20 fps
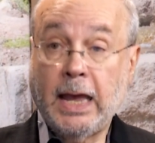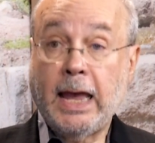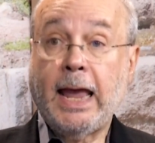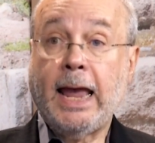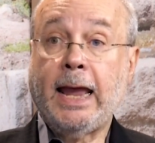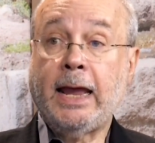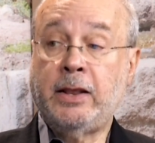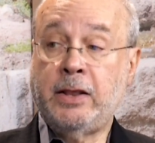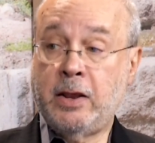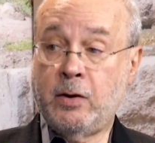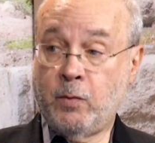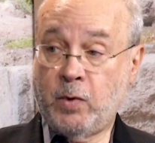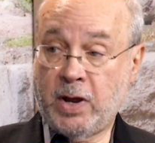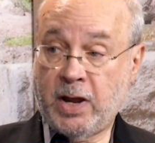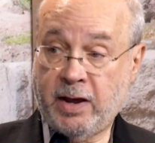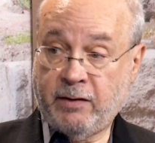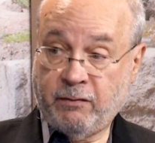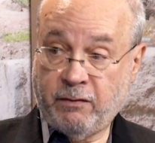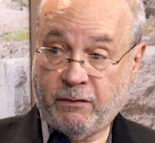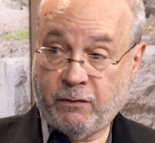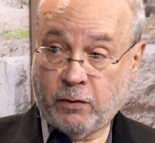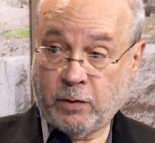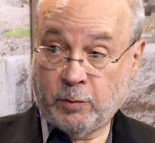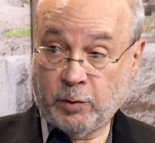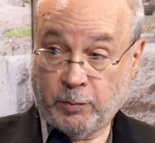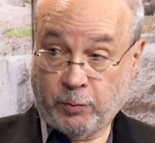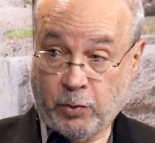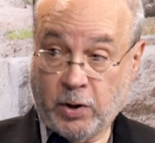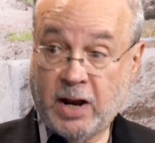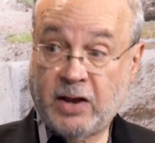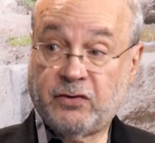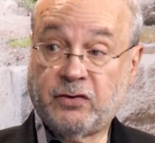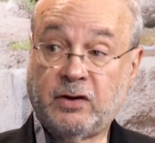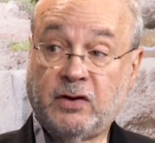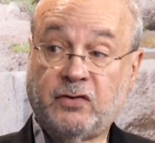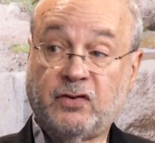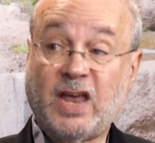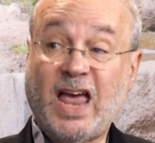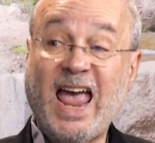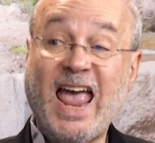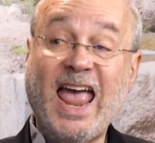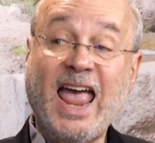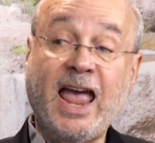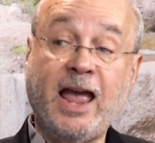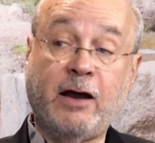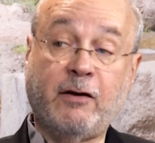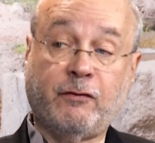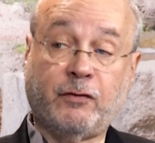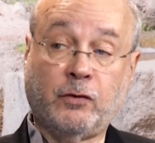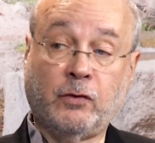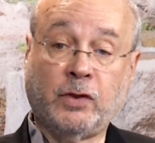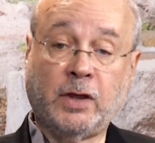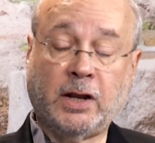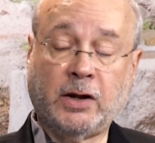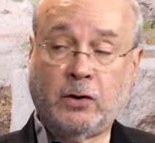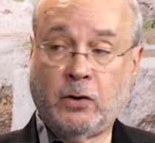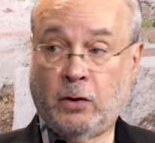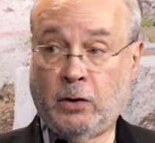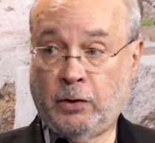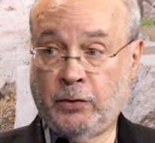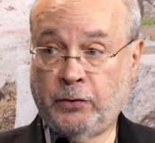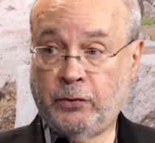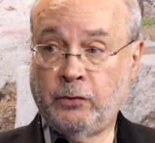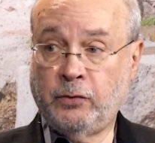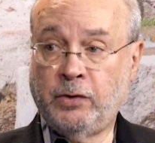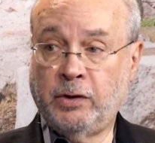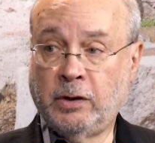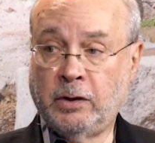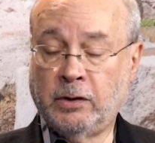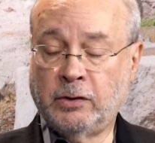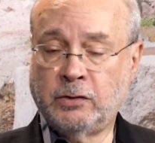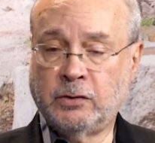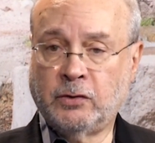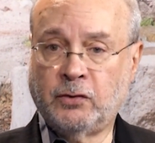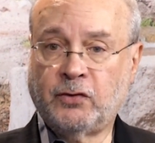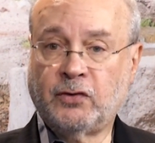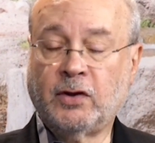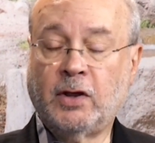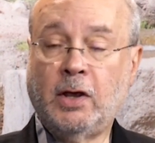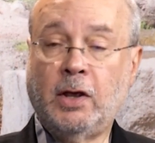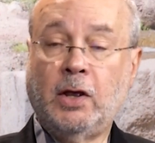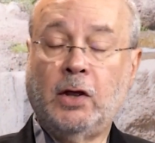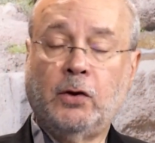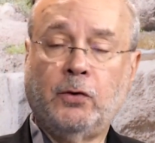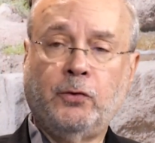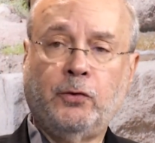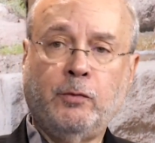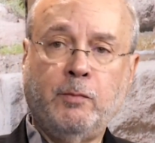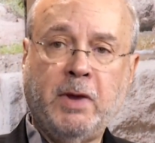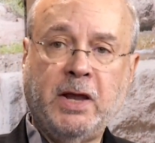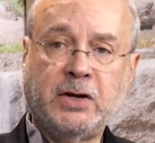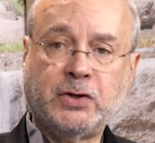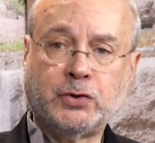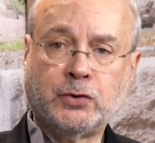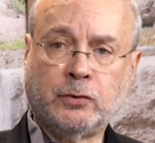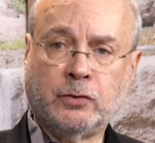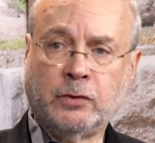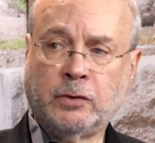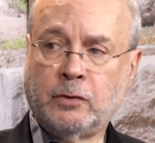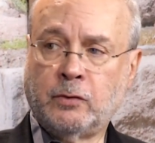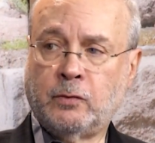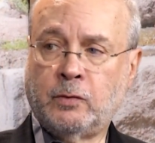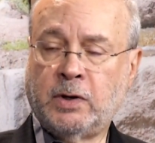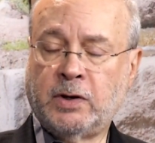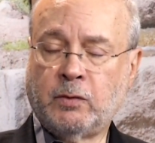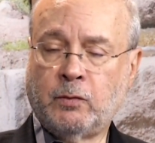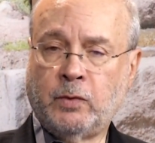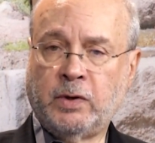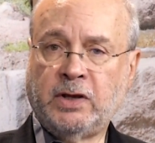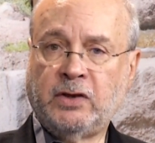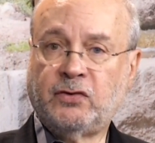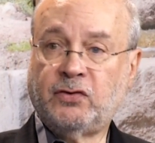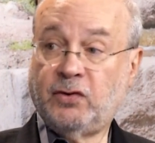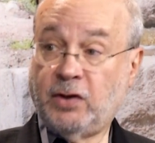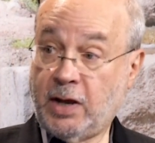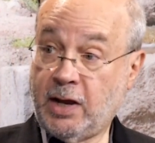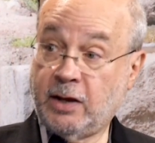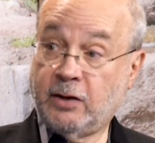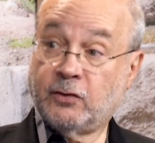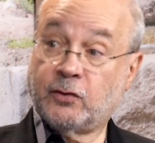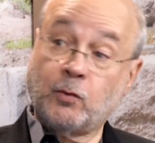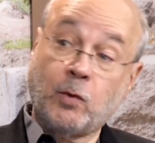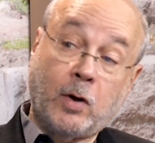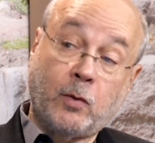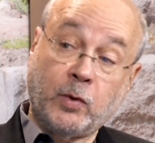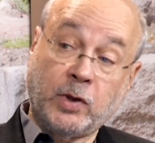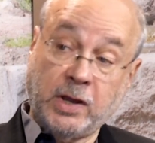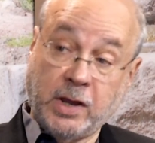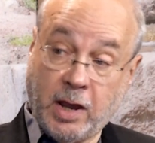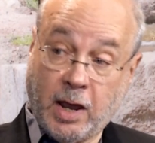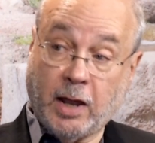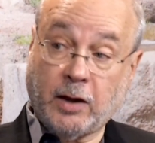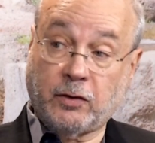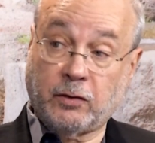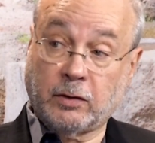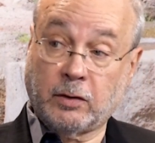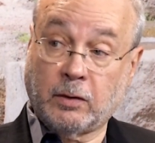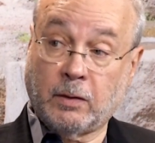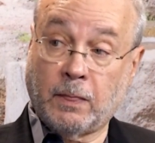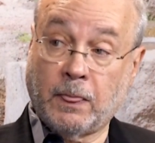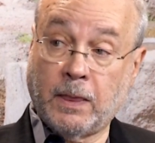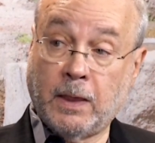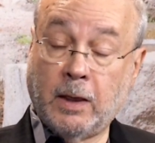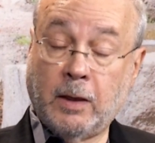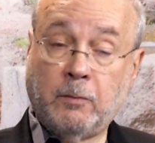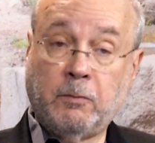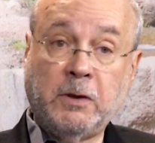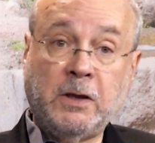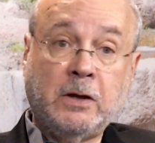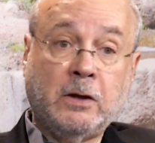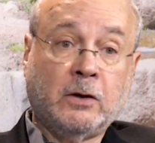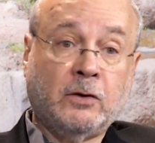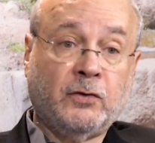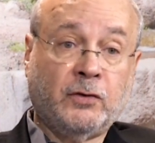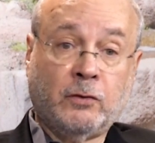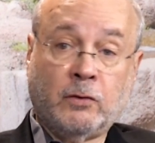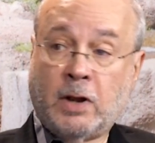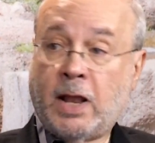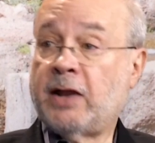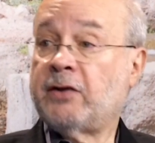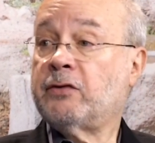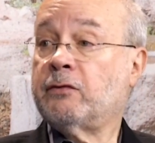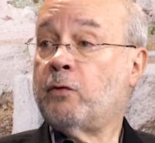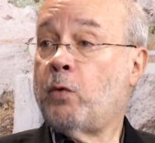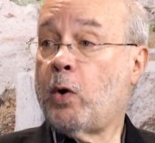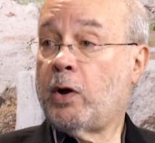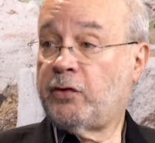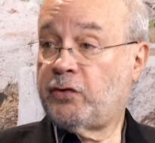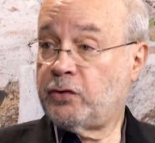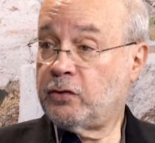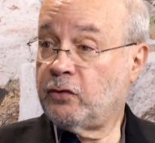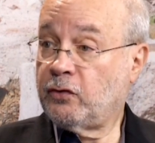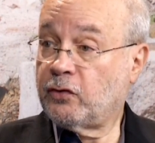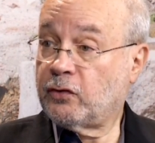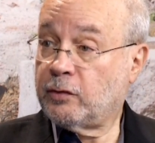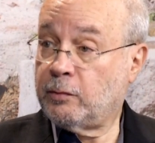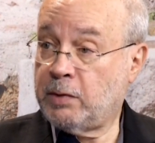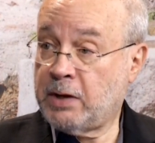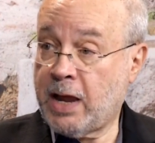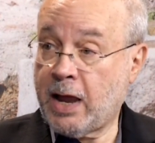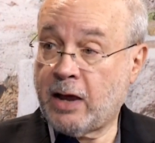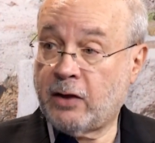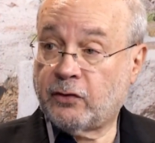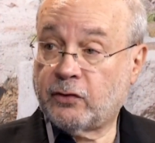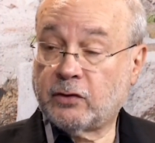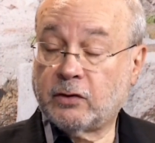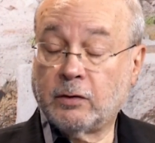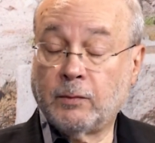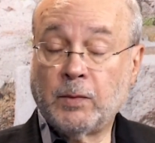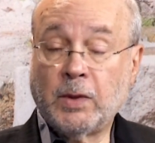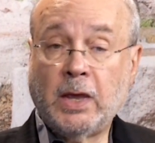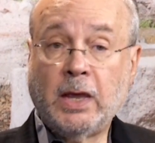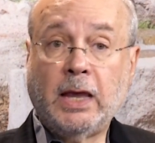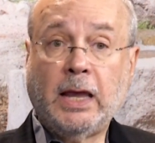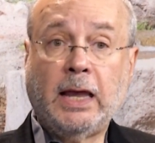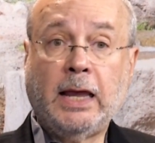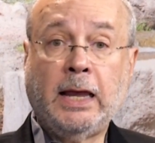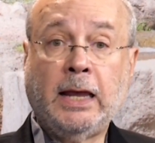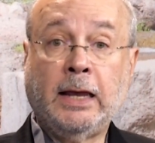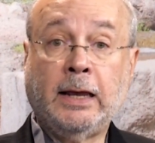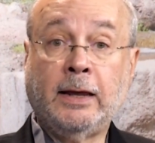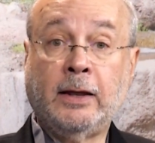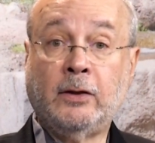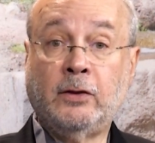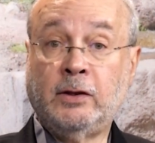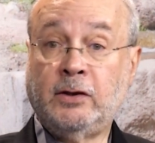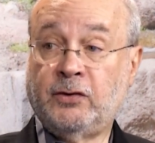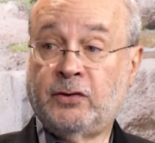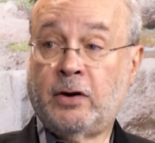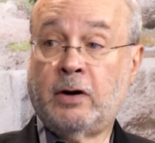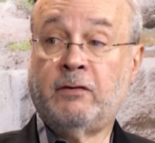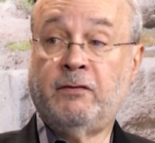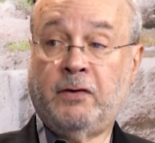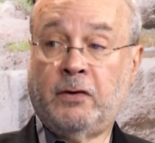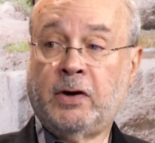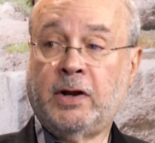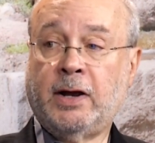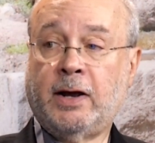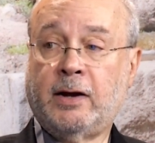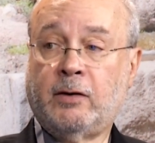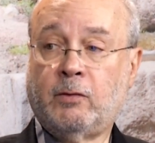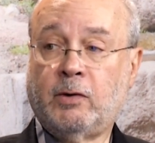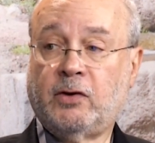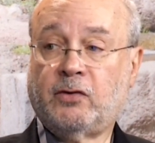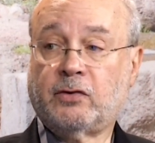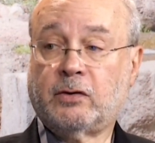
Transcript: And then we have a formal process after that called due diligence to make sure that what we see is what we get, because there are lots of questions to be asked, and these are very high risk.